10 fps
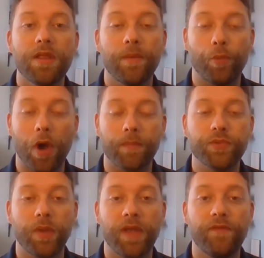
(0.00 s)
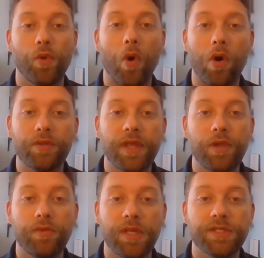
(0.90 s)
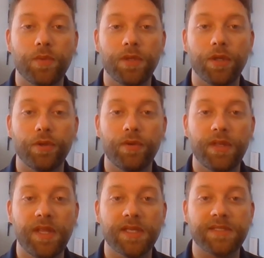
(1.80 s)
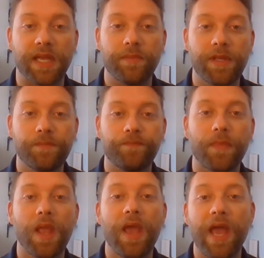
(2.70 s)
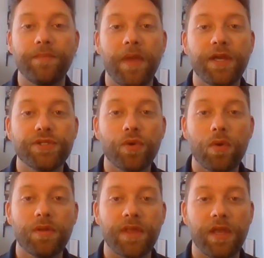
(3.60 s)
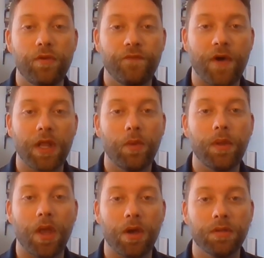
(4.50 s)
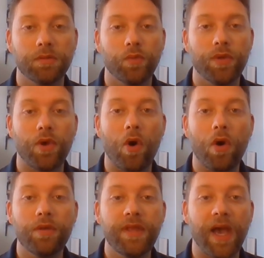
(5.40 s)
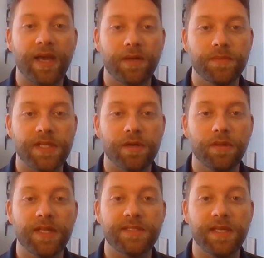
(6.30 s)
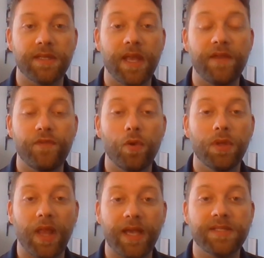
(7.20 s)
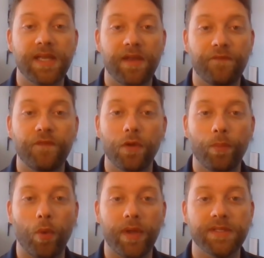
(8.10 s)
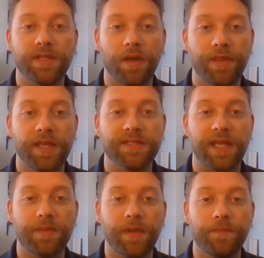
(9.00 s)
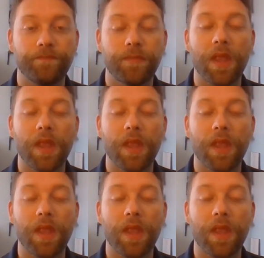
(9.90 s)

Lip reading: The prompt will give you all that you need to include in the assignment, and make sure that you follow along with all the items that are listed if you would like to get full points on the assignment.